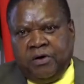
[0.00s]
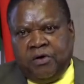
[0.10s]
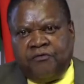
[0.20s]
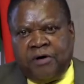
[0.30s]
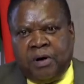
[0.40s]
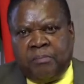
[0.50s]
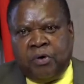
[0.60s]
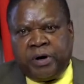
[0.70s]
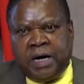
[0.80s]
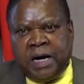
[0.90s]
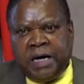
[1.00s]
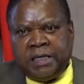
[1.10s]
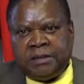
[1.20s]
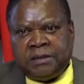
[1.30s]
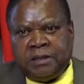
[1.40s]
of our border
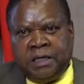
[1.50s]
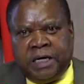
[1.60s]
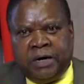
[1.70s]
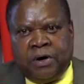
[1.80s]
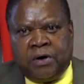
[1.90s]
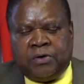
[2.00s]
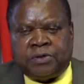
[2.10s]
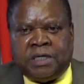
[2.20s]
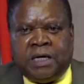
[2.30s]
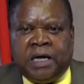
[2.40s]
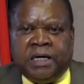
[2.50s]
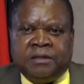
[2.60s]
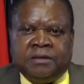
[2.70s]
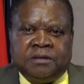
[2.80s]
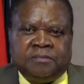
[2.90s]
lines and our coastal
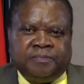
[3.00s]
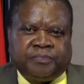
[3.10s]
lines.